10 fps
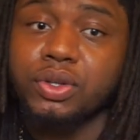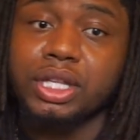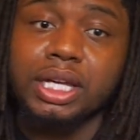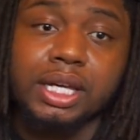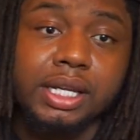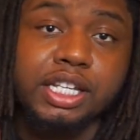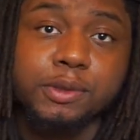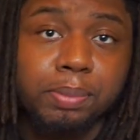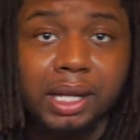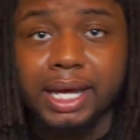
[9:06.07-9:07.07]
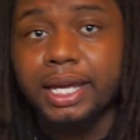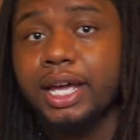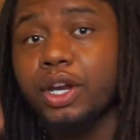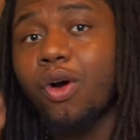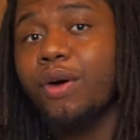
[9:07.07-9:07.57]
the display
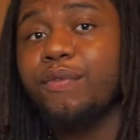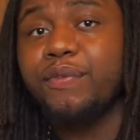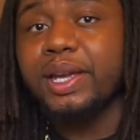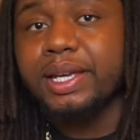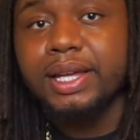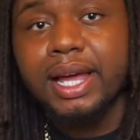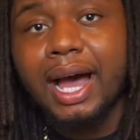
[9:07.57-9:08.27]
and on feet,